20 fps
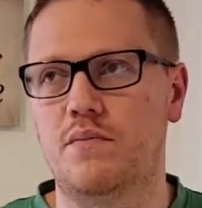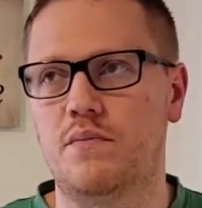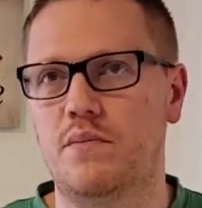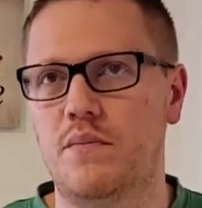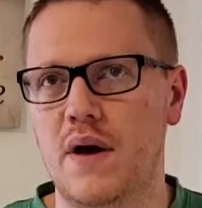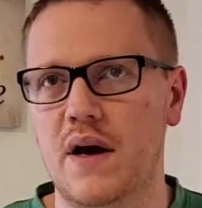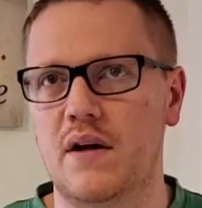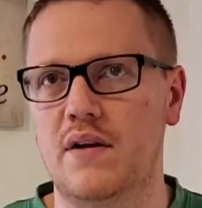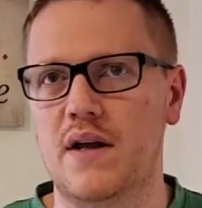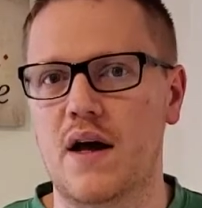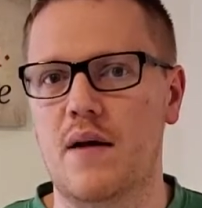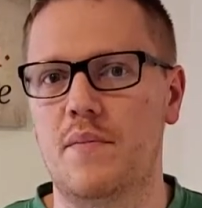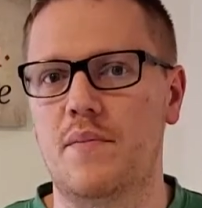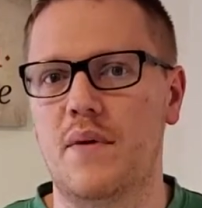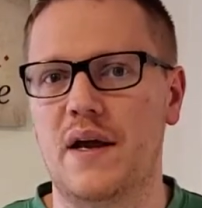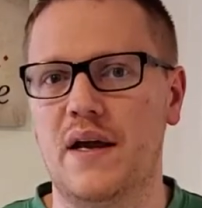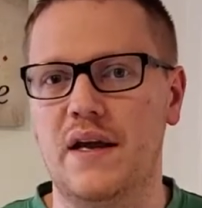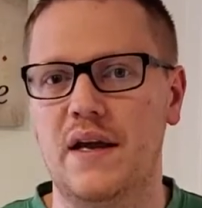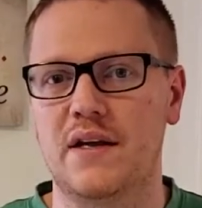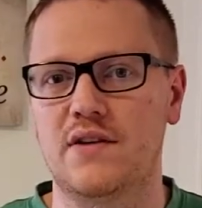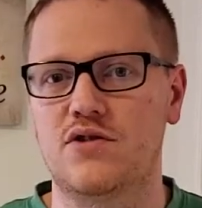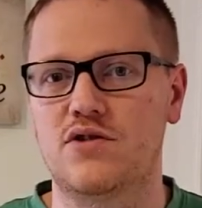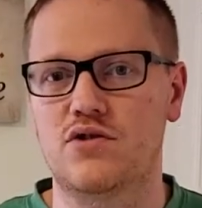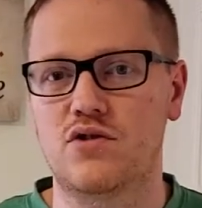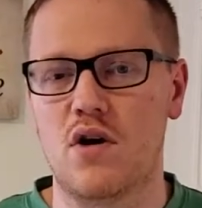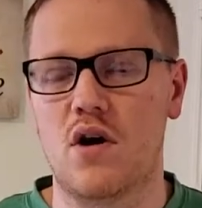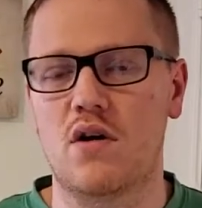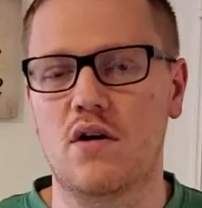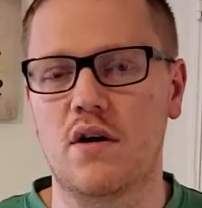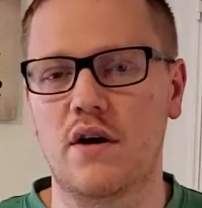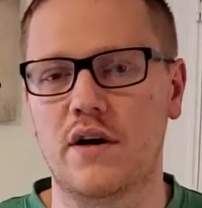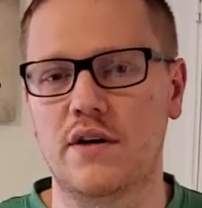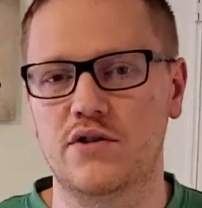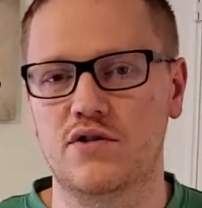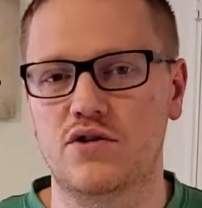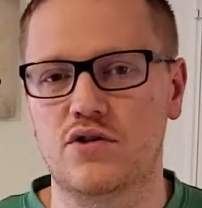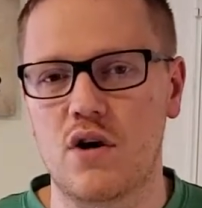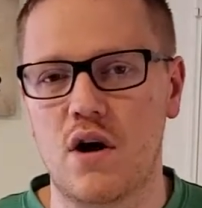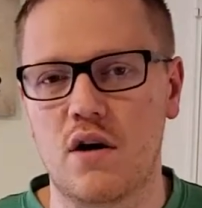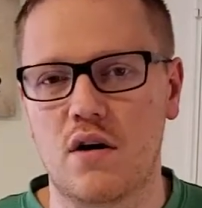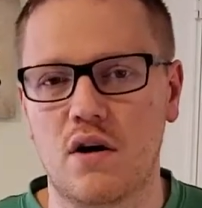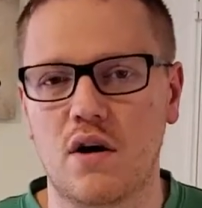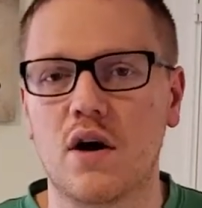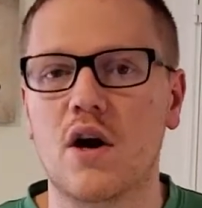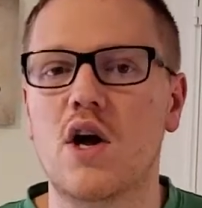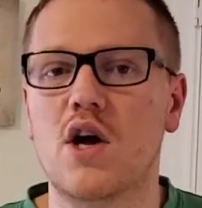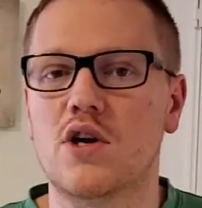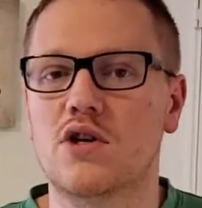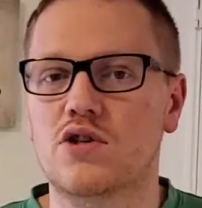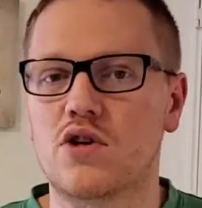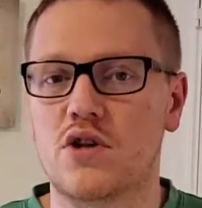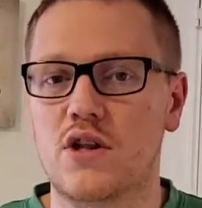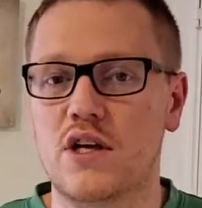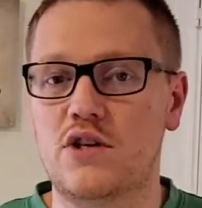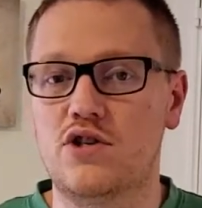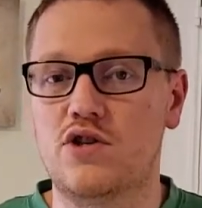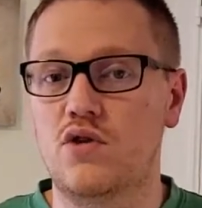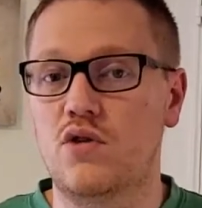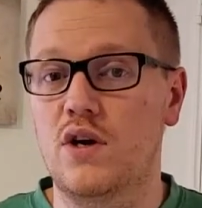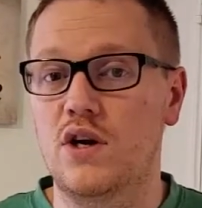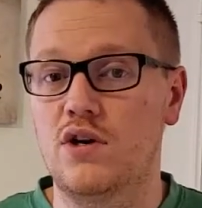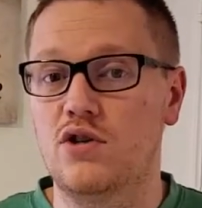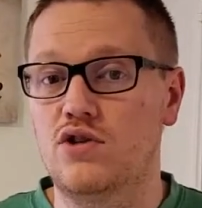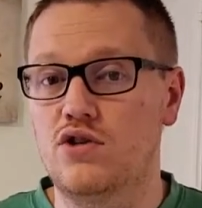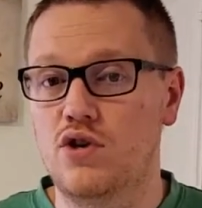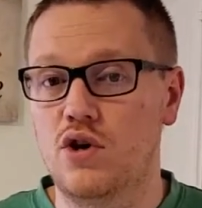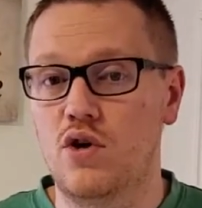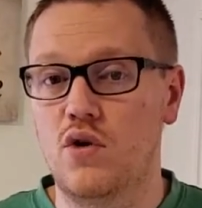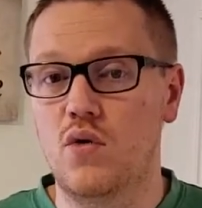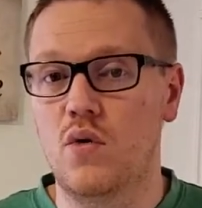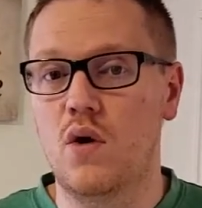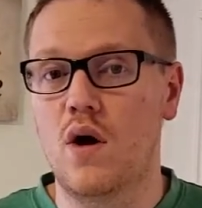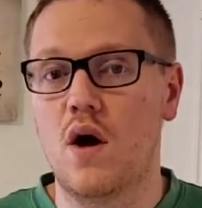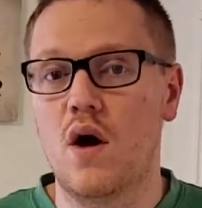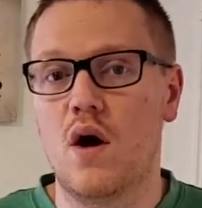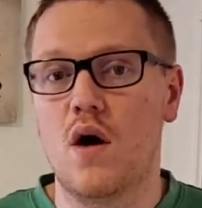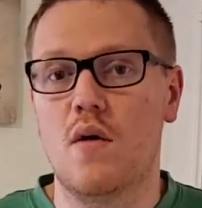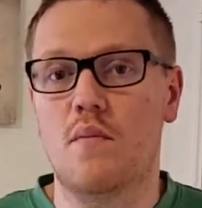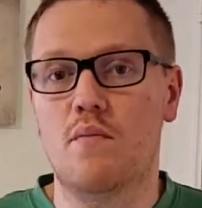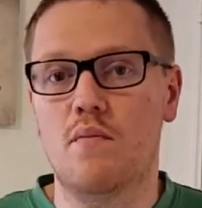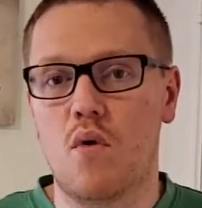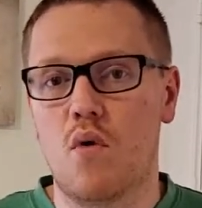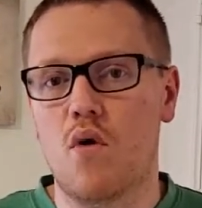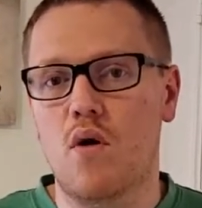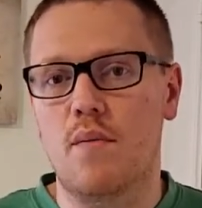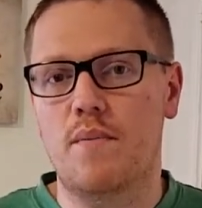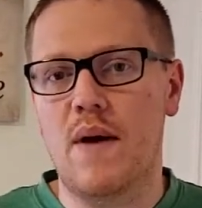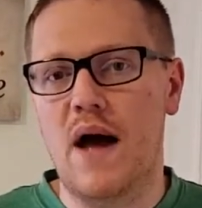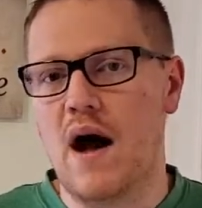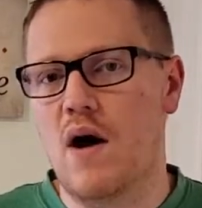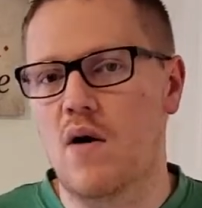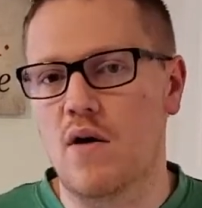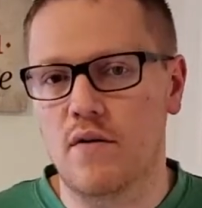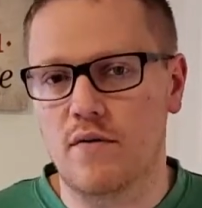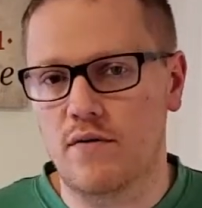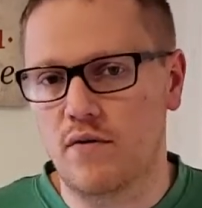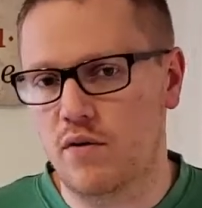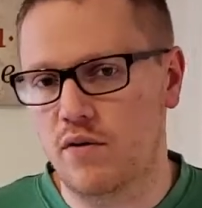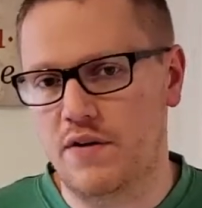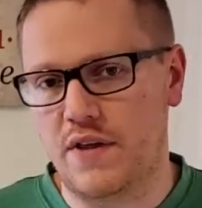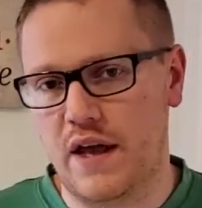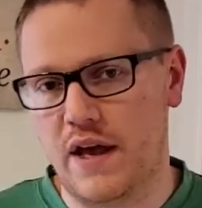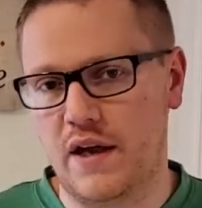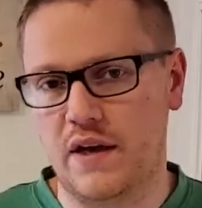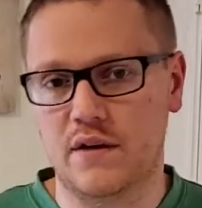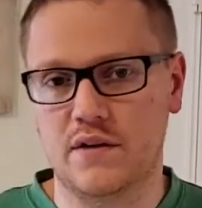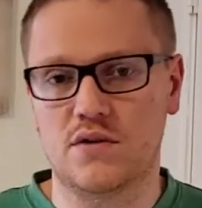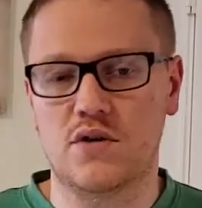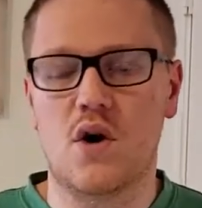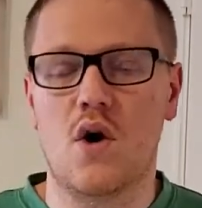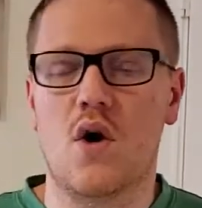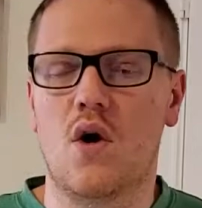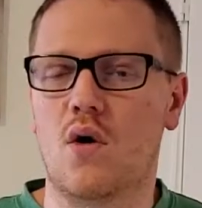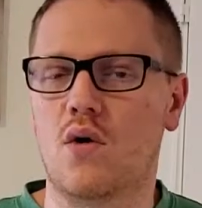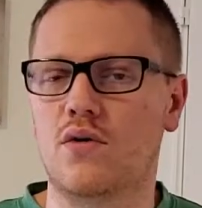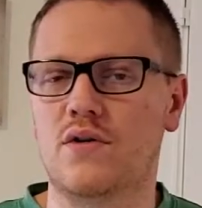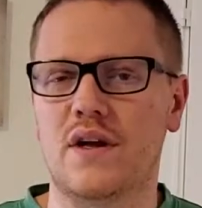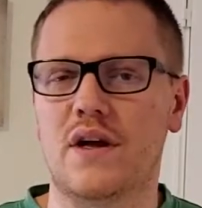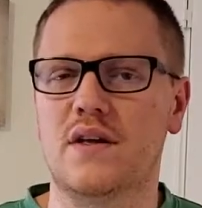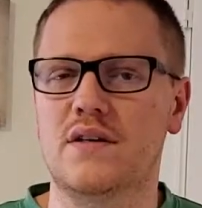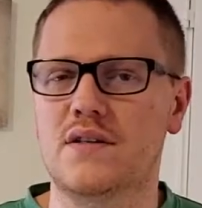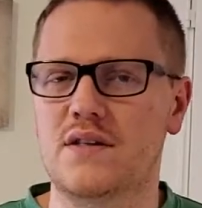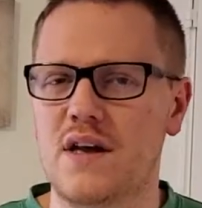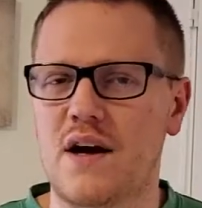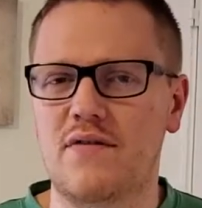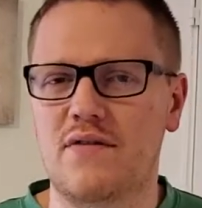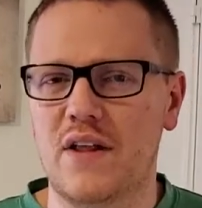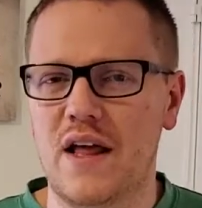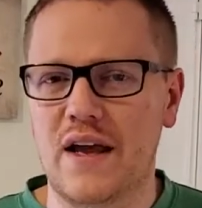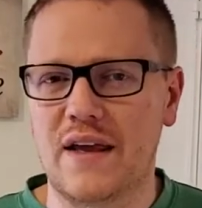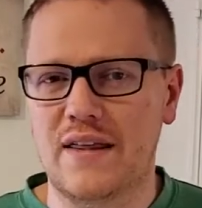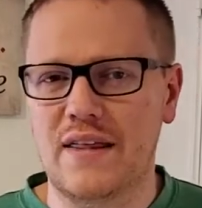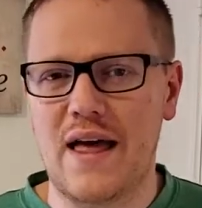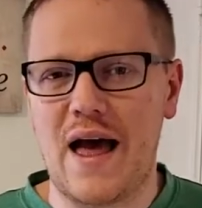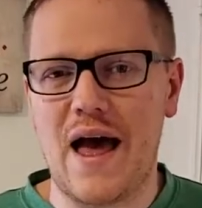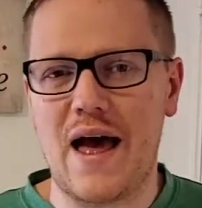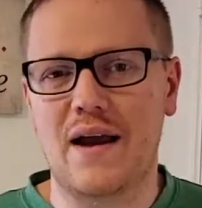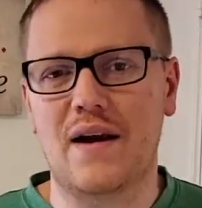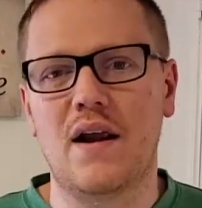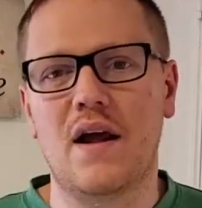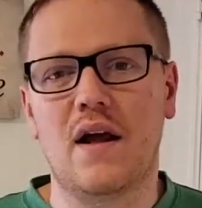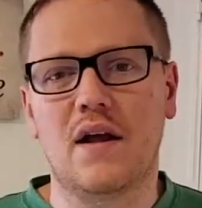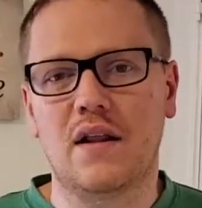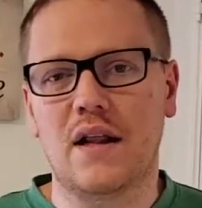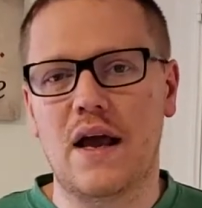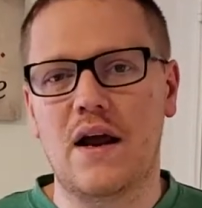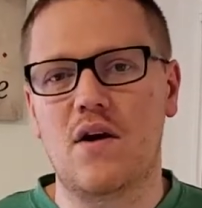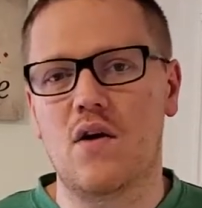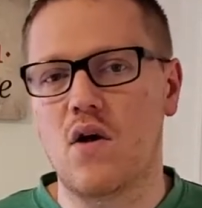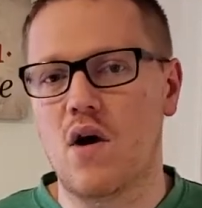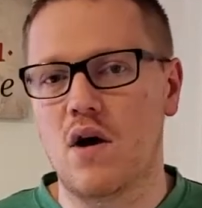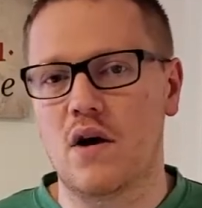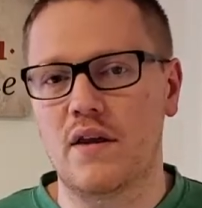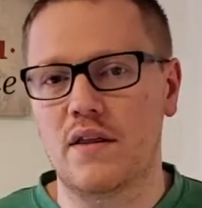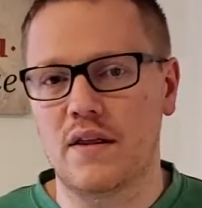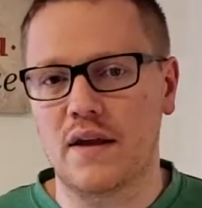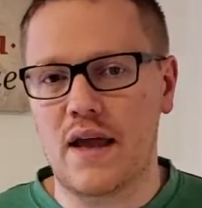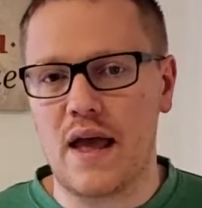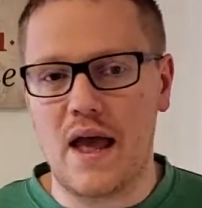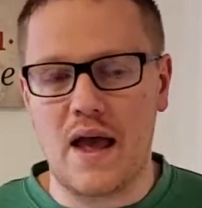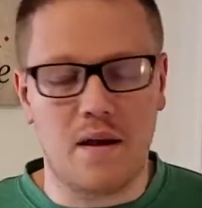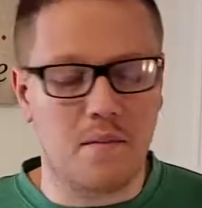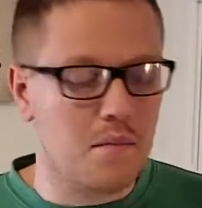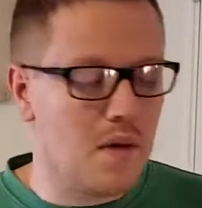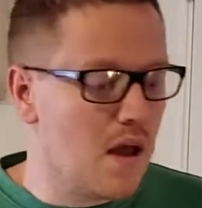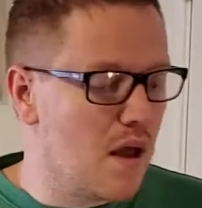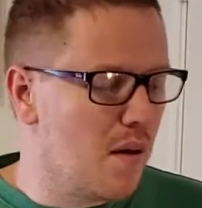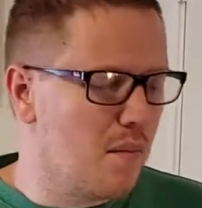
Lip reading: build up and get stronger and stronger so that you can do more powerful things or stuff like that later on in the game.